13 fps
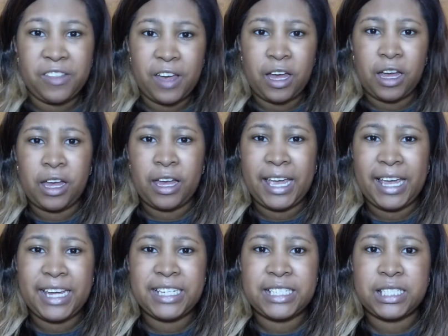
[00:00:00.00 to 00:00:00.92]
There
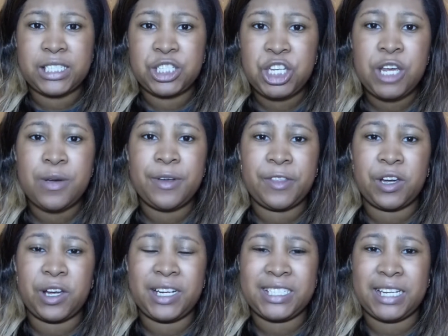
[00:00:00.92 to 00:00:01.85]
is two other
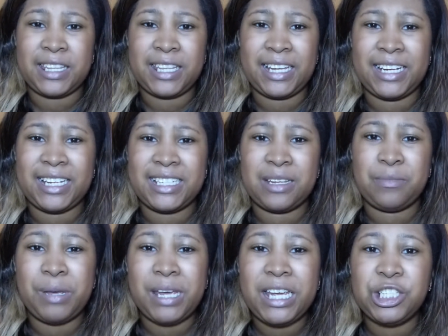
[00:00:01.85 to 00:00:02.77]
colours, I think. There's a
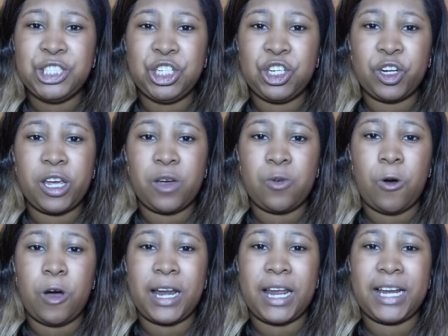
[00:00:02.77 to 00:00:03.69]
peachy looking
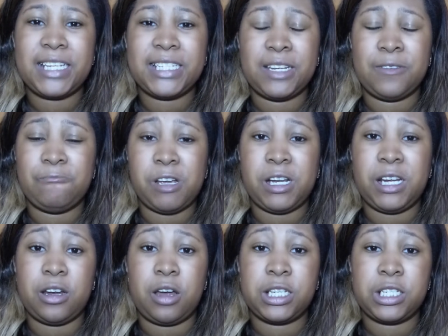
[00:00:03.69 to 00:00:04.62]
one and there's a
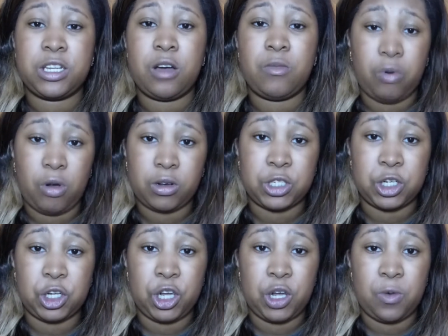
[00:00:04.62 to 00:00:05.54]
really nice dark
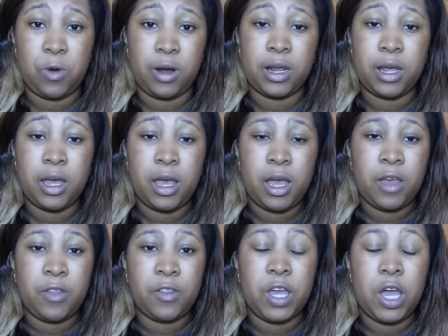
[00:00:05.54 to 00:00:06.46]
bronze looking one.
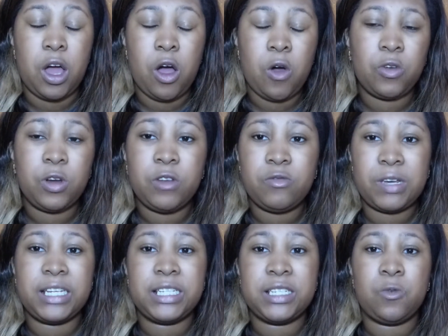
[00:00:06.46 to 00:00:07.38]
The only
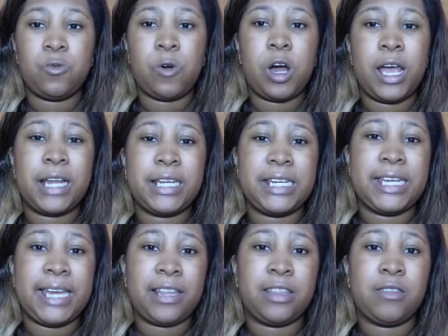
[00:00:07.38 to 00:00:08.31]
reason why I
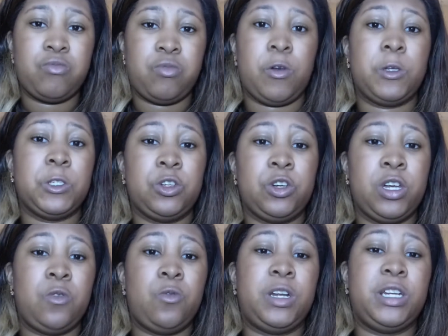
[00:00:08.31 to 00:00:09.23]
didn't get the bronze
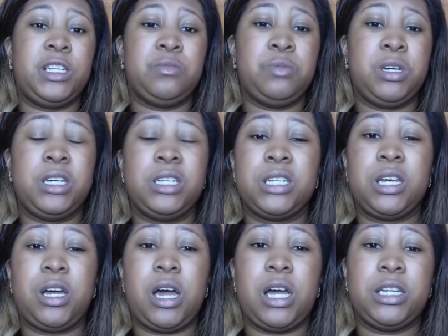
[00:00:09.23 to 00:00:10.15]
looking one is
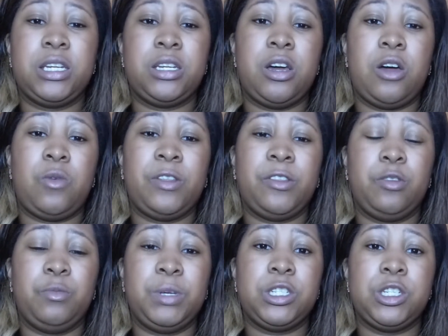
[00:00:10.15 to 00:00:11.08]
because I didn't know whether it
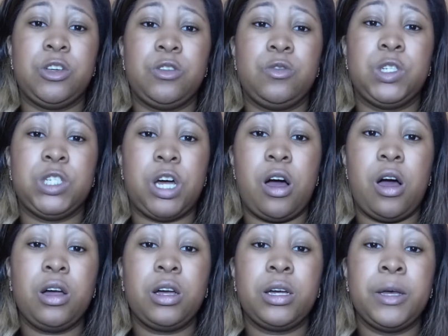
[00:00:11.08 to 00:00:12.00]
would be too
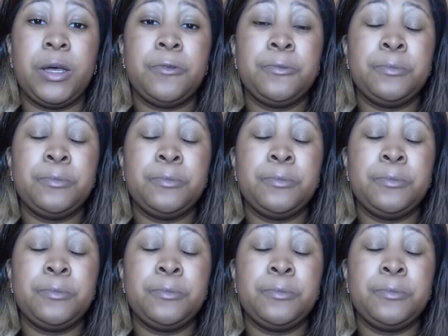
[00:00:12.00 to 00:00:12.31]
dark